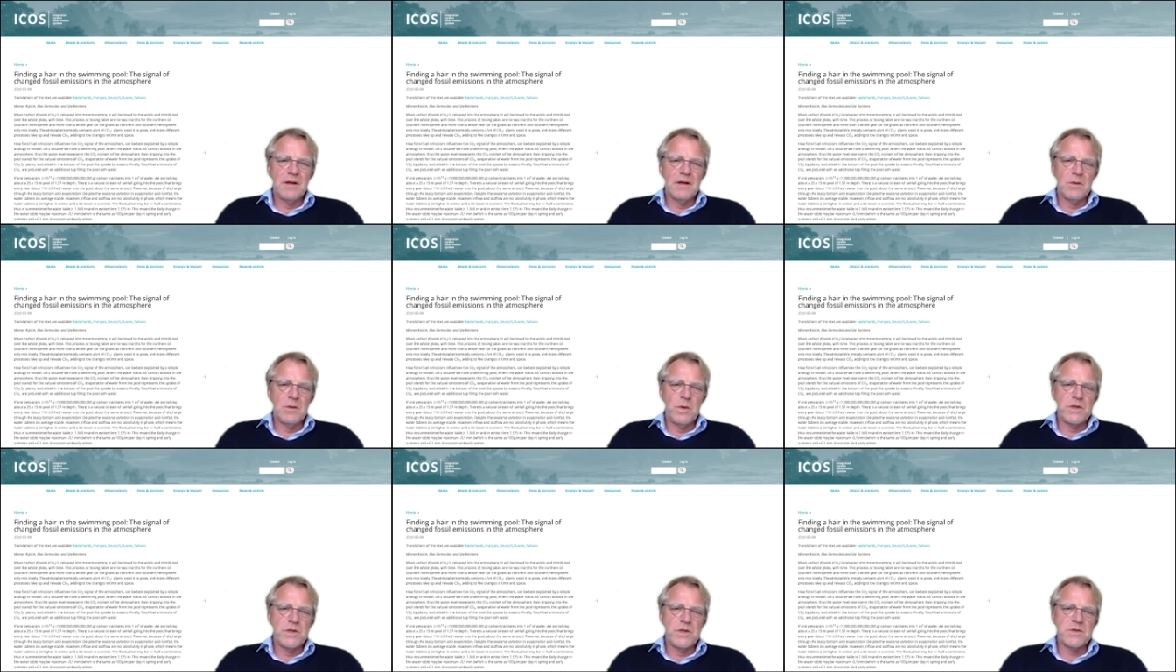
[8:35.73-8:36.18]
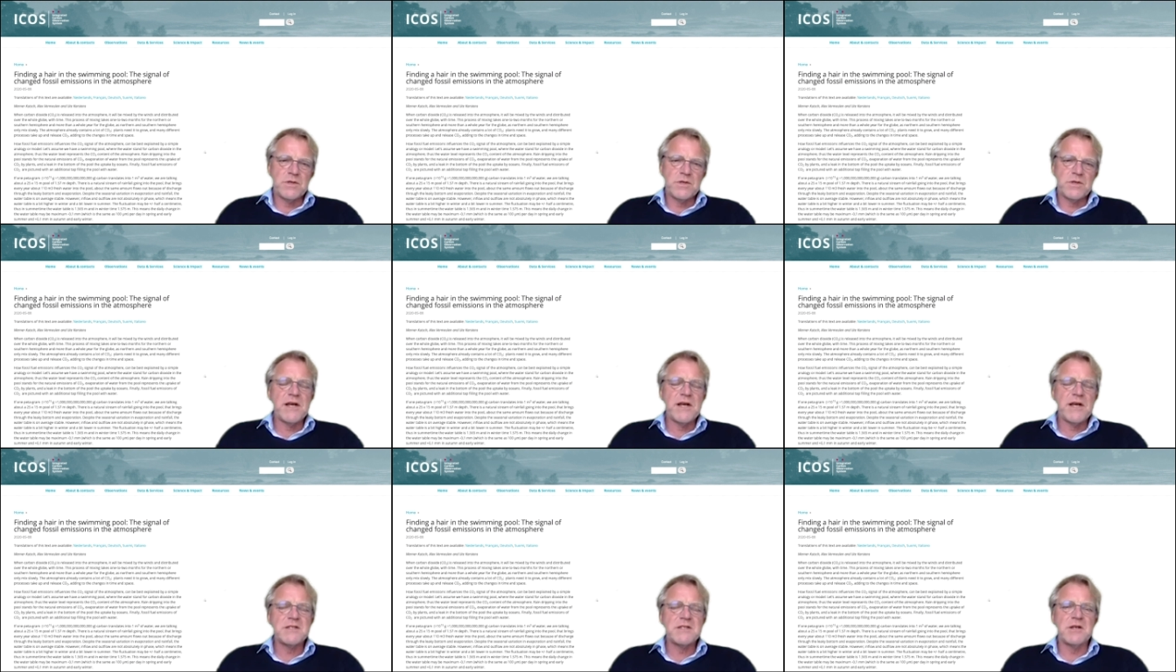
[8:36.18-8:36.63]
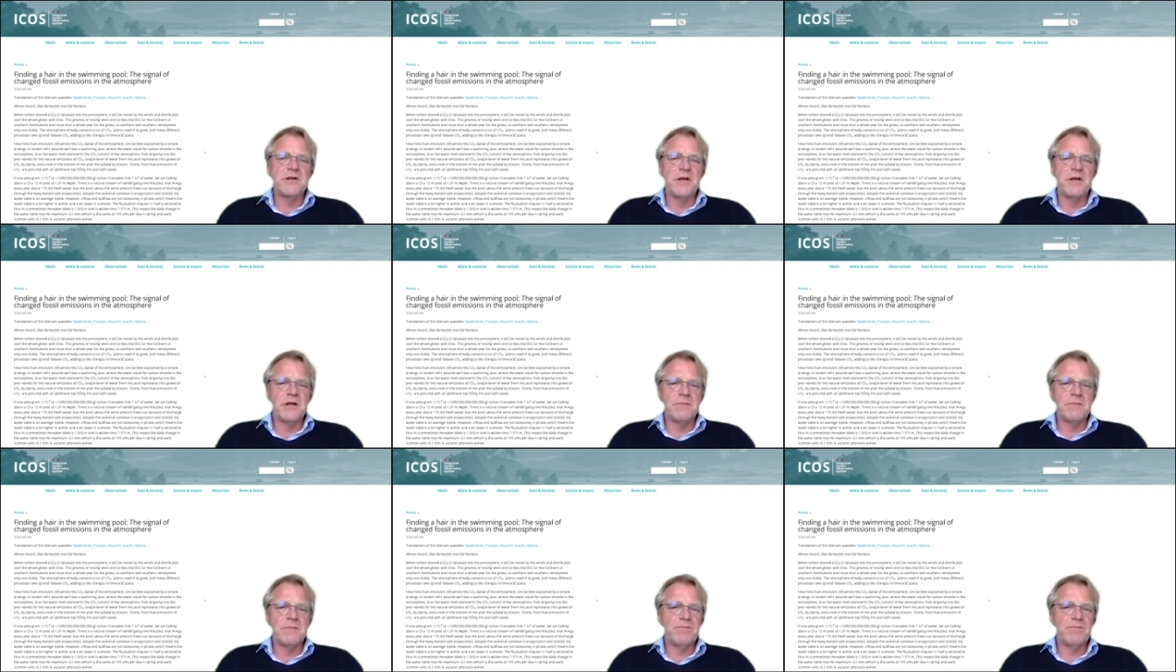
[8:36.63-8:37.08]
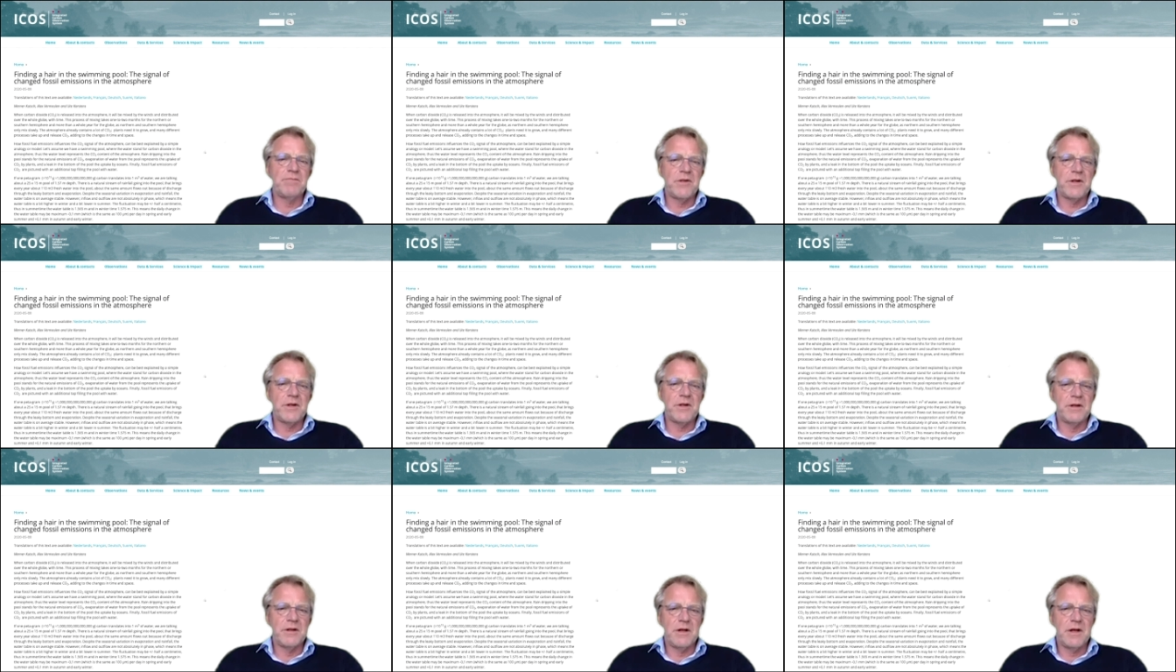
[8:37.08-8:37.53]
which was based on a,
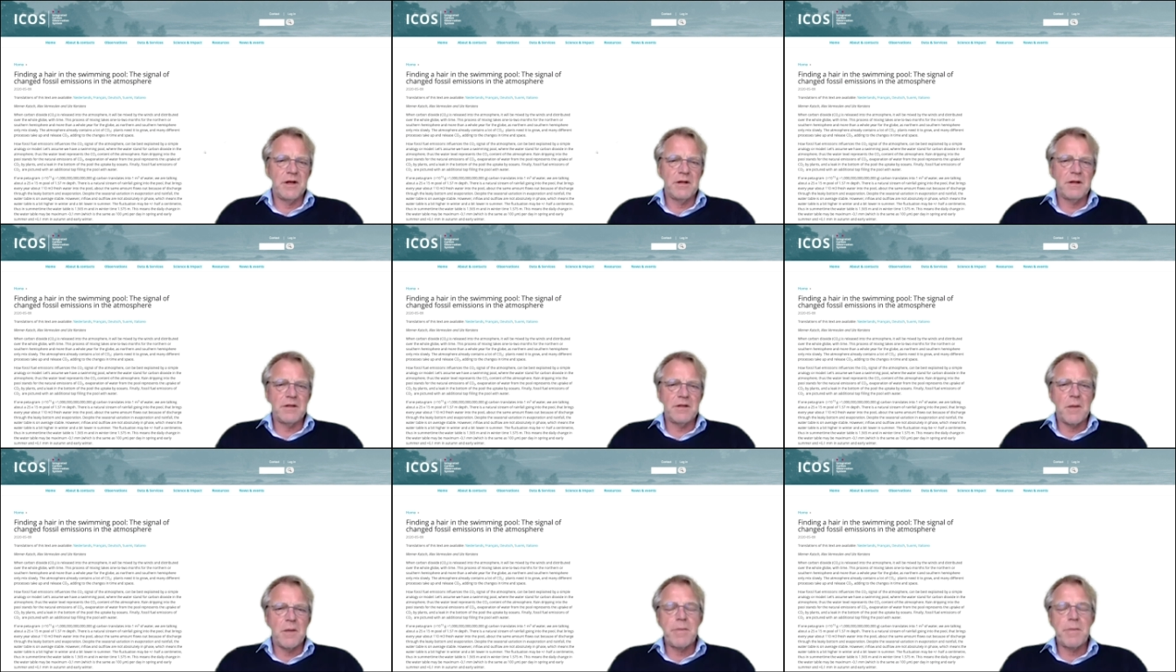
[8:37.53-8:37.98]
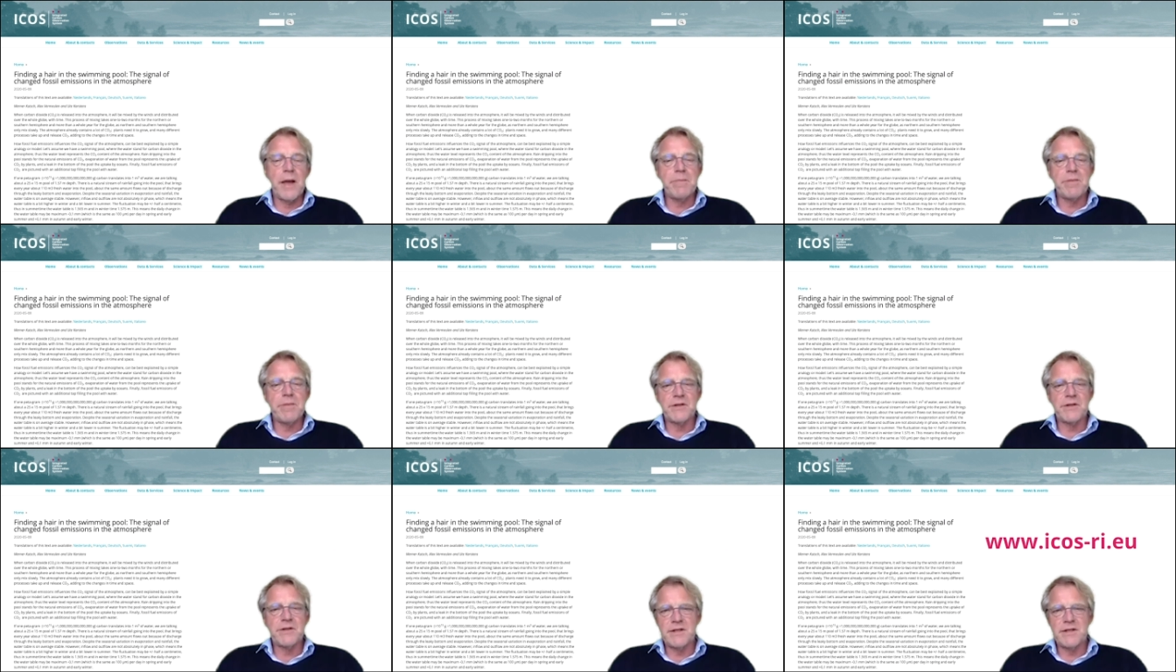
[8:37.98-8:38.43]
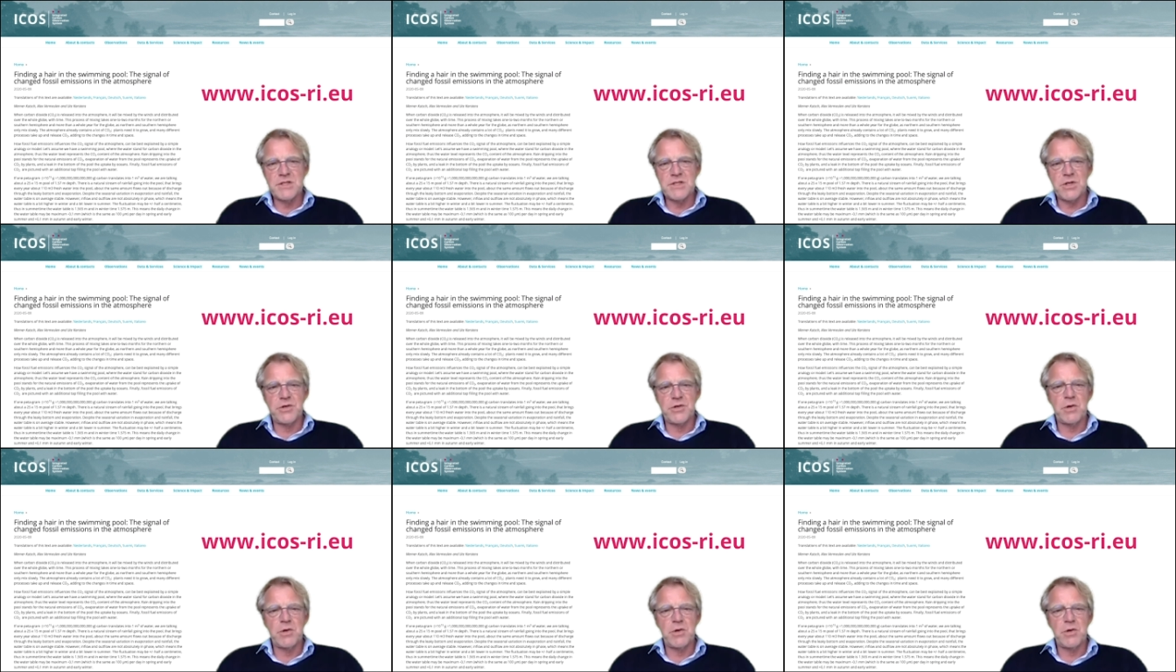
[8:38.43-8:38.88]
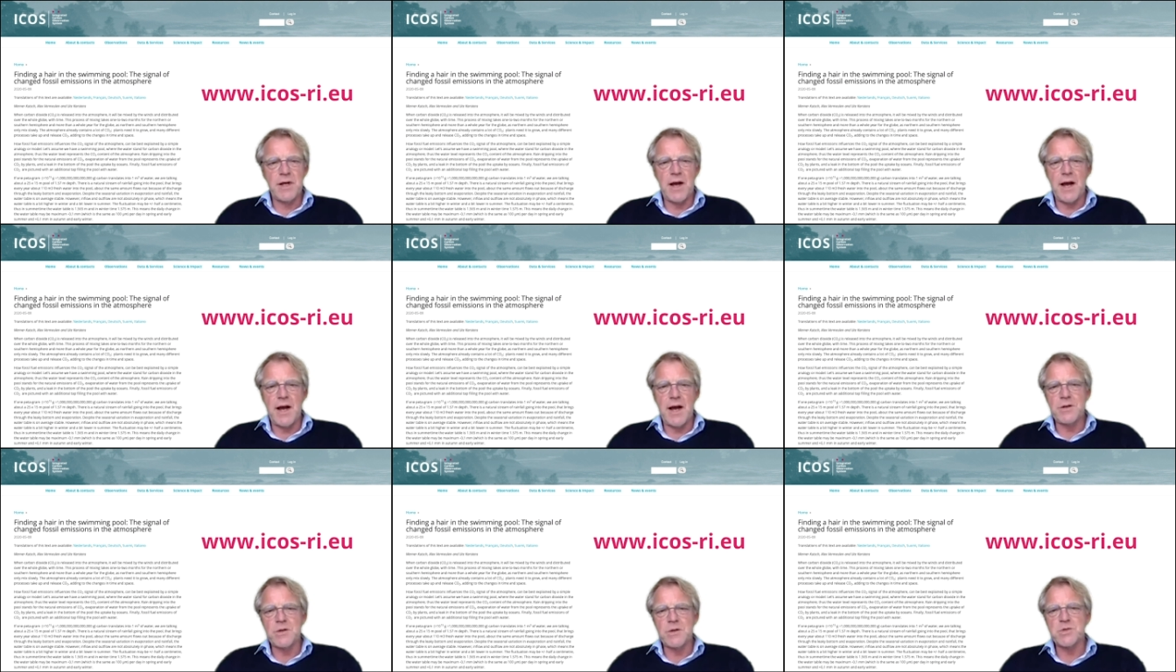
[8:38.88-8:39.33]
a, a, paper that is on the
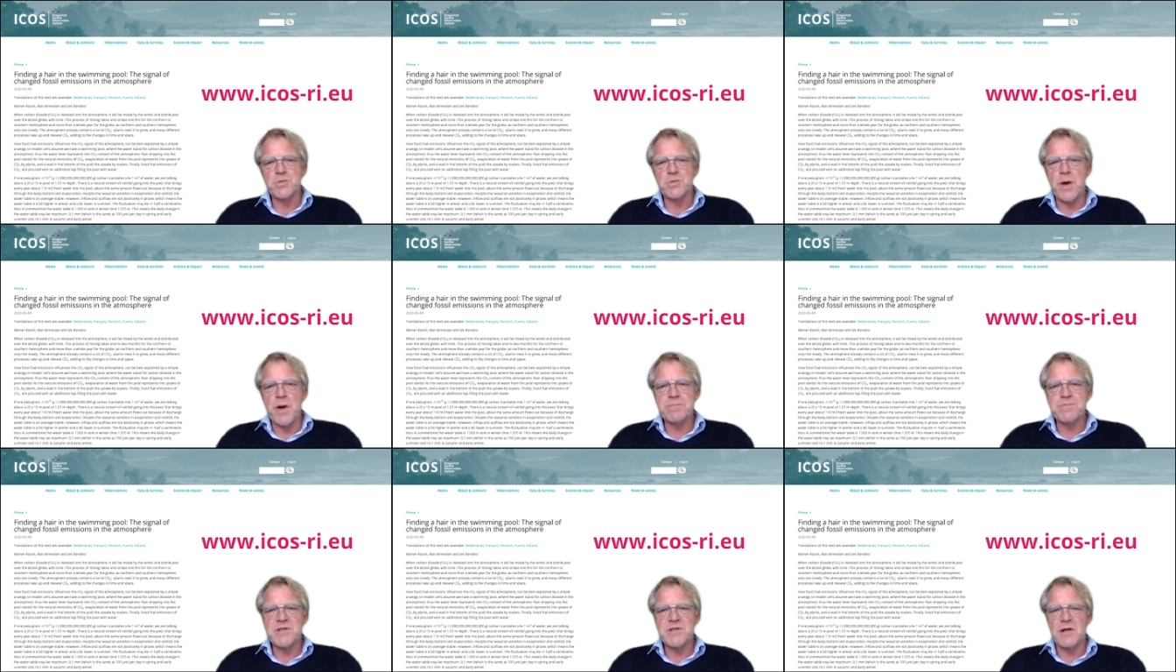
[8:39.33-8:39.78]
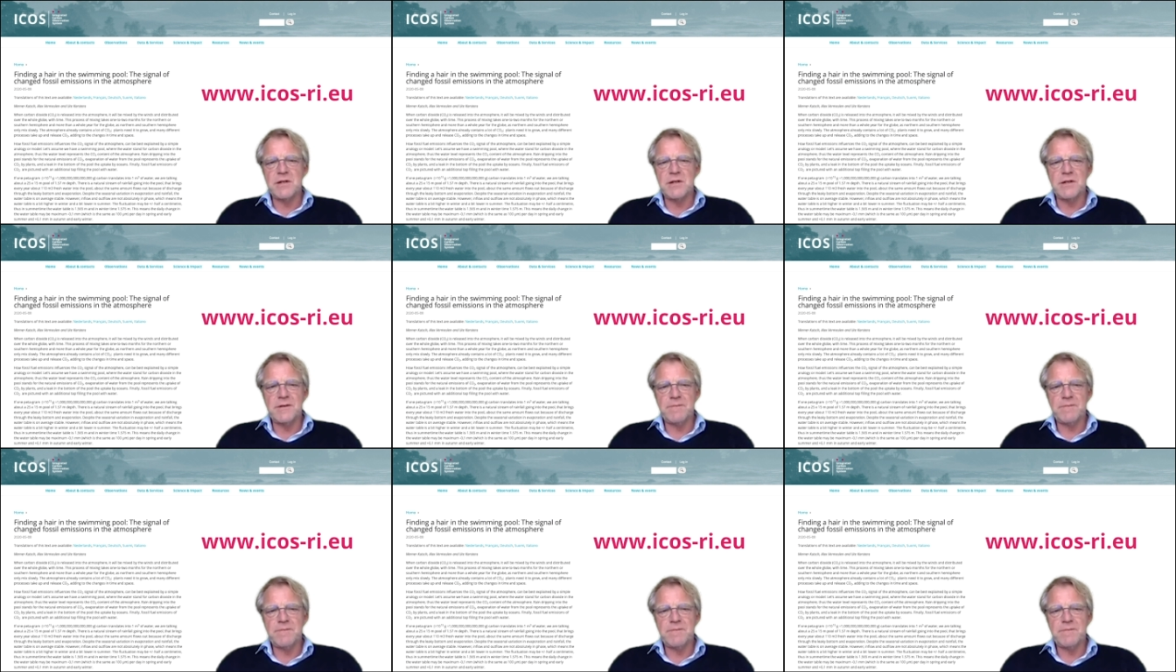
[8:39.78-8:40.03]
ICOS website,